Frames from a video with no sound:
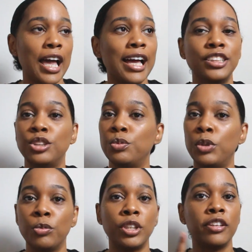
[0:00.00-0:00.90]
I just
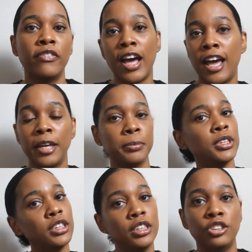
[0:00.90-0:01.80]
went with the
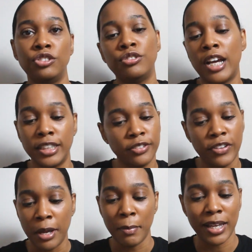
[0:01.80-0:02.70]
vibes and tried to
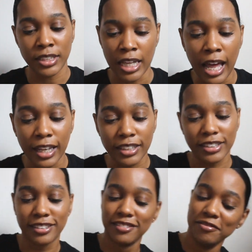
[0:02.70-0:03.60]
find my
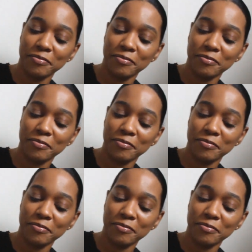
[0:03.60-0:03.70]
size.